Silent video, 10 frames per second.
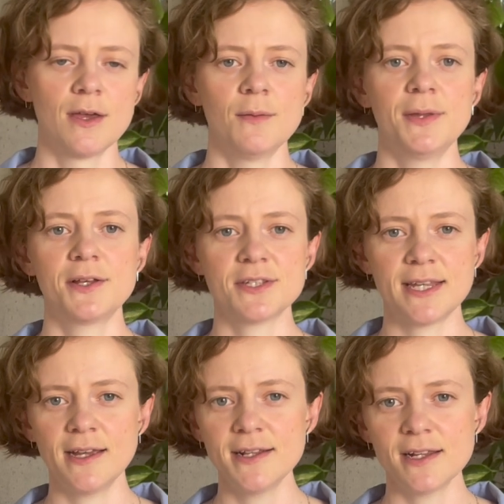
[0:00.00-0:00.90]
because
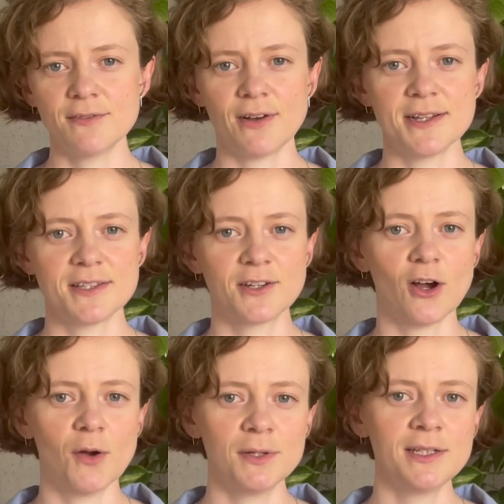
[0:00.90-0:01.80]
he identifies the
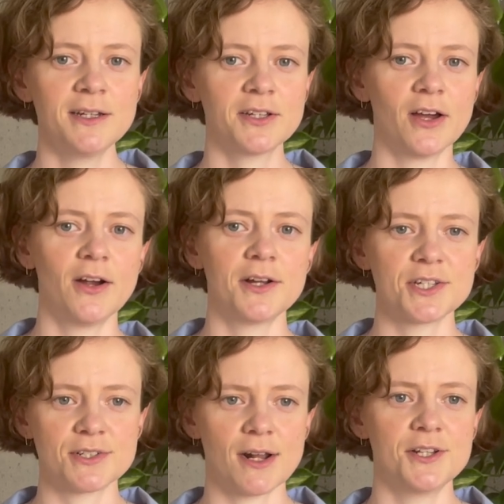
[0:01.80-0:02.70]
commonly occurring
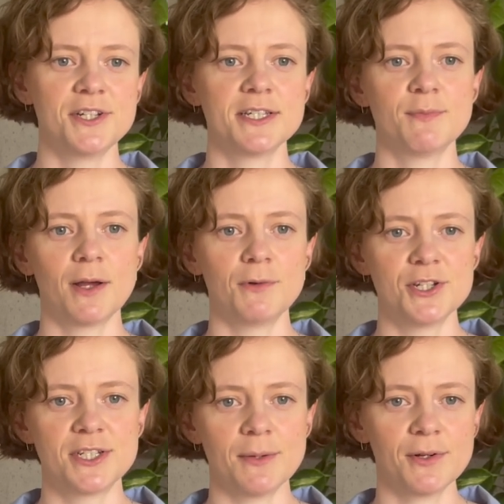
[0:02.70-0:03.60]
strategies by
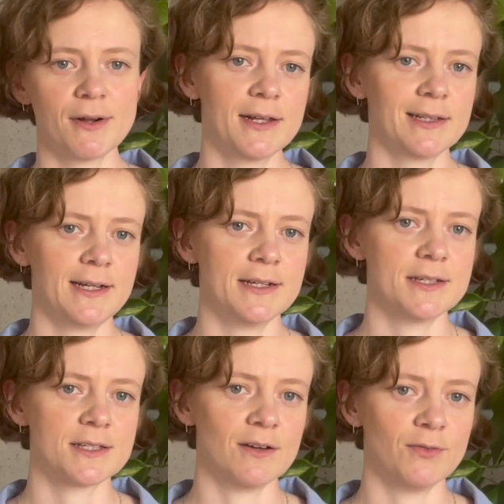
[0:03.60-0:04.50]
which democratic
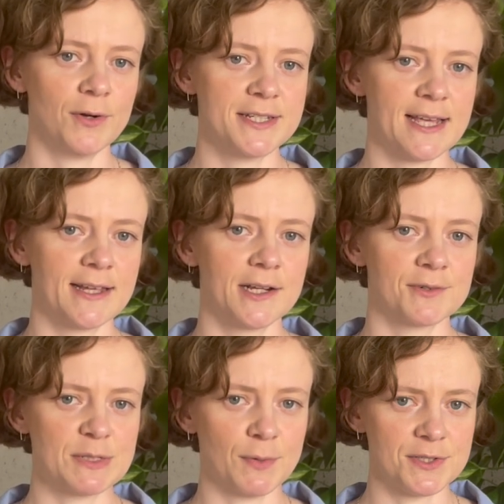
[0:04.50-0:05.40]
leaders avoid taking
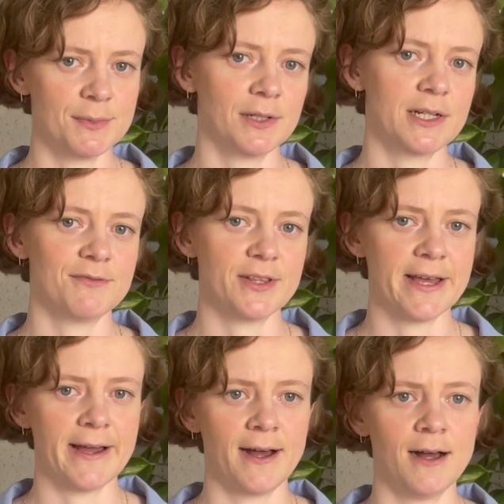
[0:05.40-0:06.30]
responsibility for
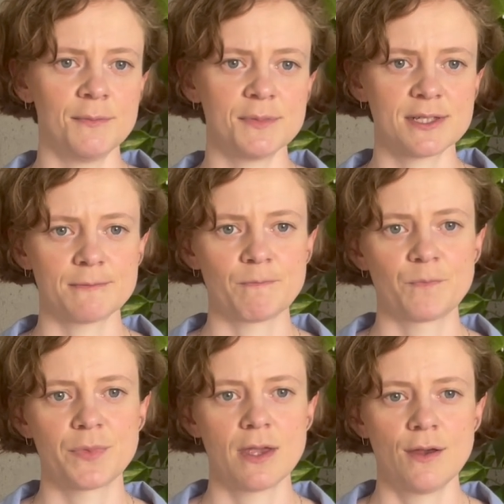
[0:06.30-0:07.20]
their harms.
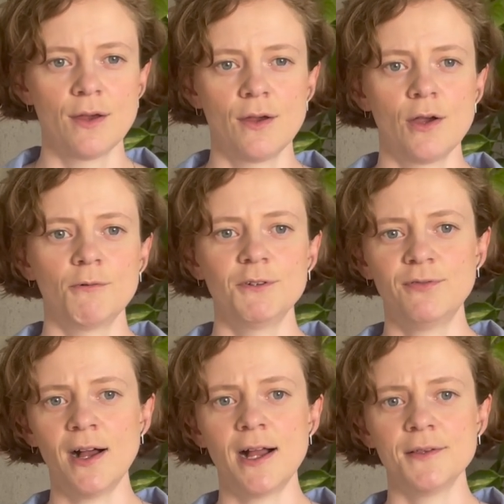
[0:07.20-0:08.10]
We
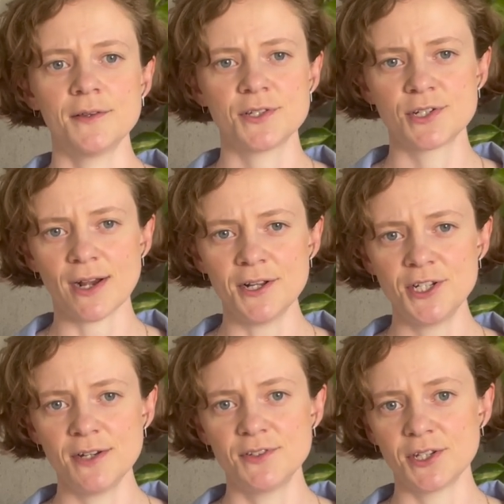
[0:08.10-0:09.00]
find that the
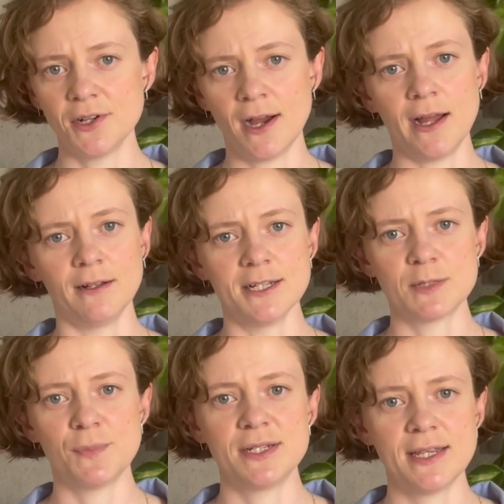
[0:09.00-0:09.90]
strategy of denial is
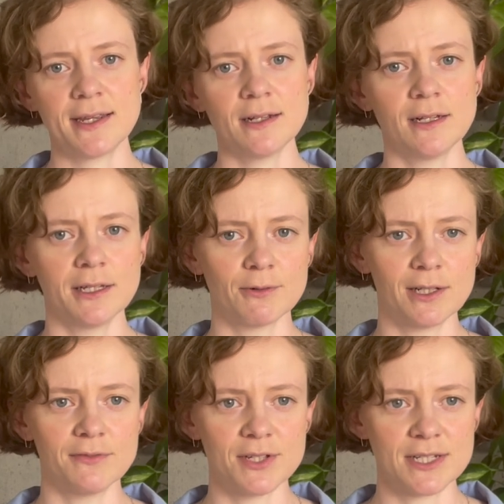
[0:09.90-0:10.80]
particularly
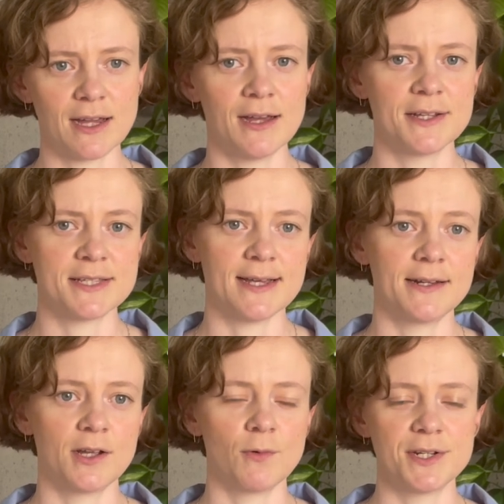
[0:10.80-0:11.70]
relevant to
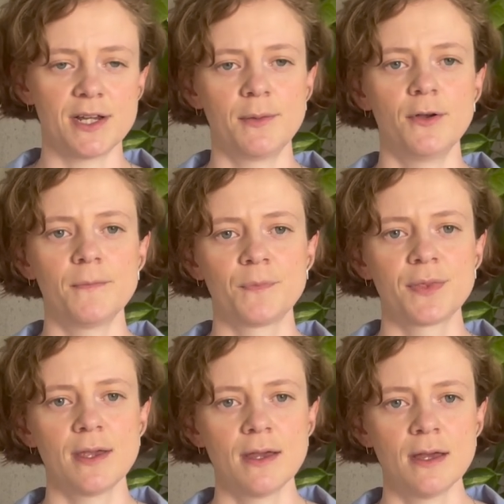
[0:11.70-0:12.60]
understanding Guantanamo.
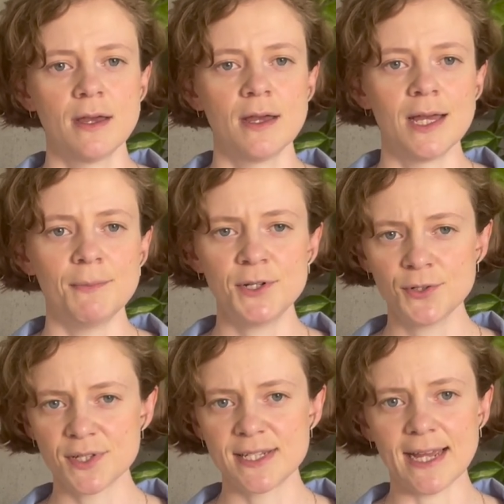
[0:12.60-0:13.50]

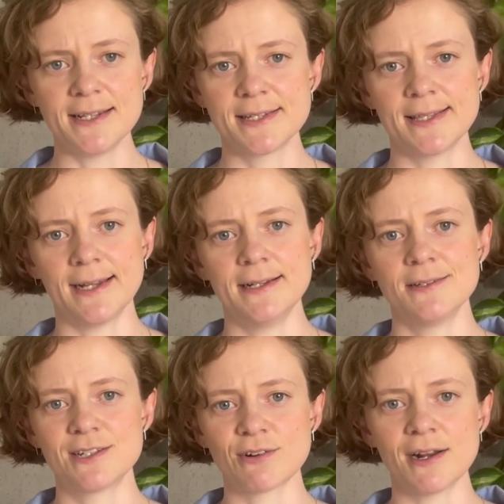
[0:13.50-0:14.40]
Mitchell states that
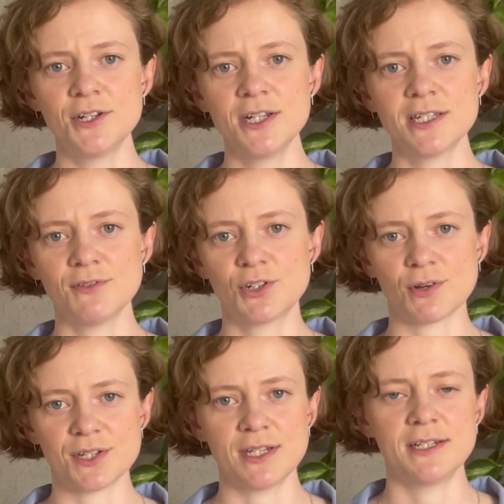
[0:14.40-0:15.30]
in strategies of atrocity